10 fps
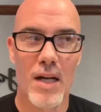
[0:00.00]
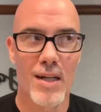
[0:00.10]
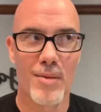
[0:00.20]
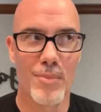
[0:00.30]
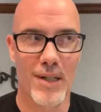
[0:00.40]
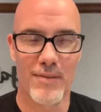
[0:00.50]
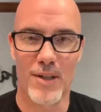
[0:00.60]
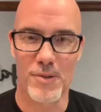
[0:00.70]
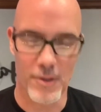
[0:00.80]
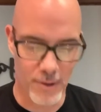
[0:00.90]
But I've
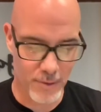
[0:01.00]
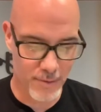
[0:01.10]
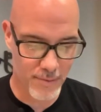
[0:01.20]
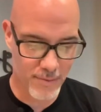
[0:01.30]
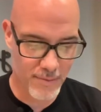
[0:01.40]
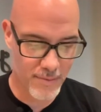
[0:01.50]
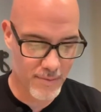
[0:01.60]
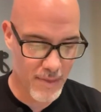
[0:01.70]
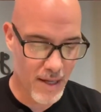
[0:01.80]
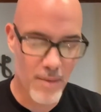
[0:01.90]
also
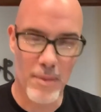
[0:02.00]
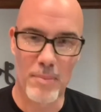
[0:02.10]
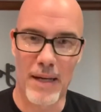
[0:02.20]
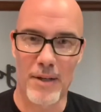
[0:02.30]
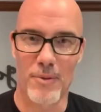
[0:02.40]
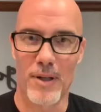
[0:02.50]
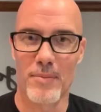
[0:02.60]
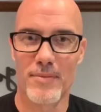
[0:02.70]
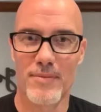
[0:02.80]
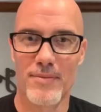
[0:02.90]
been bankrupt
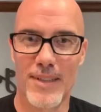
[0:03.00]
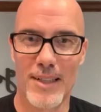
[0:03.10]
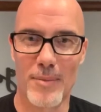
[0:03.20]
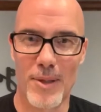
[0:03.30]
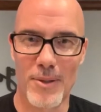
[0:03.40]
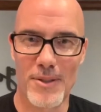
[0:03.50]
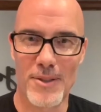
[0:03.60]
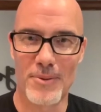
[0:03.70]
and demoted too.